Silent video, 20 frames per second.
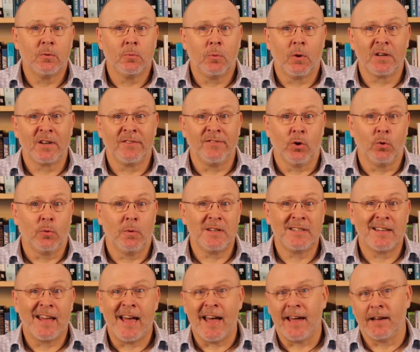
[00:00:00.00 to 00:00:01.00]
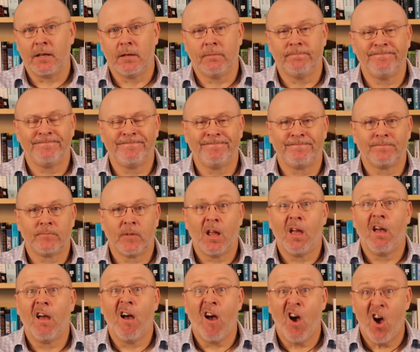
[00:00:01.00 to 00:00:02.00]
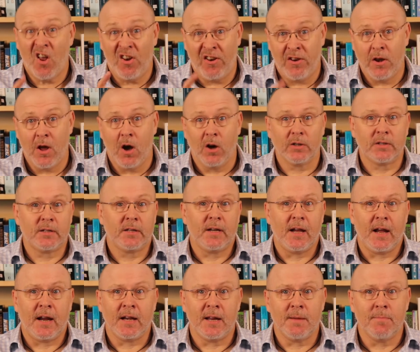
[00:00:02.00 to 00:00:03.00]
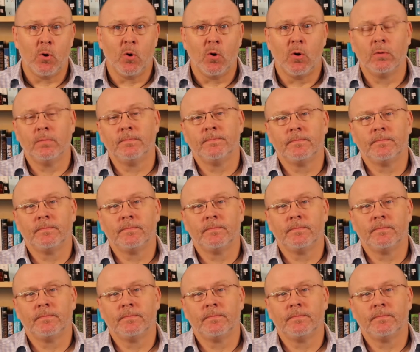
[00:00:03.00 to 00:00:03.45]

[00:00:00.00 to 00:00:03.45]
what you've always had. Not anymore.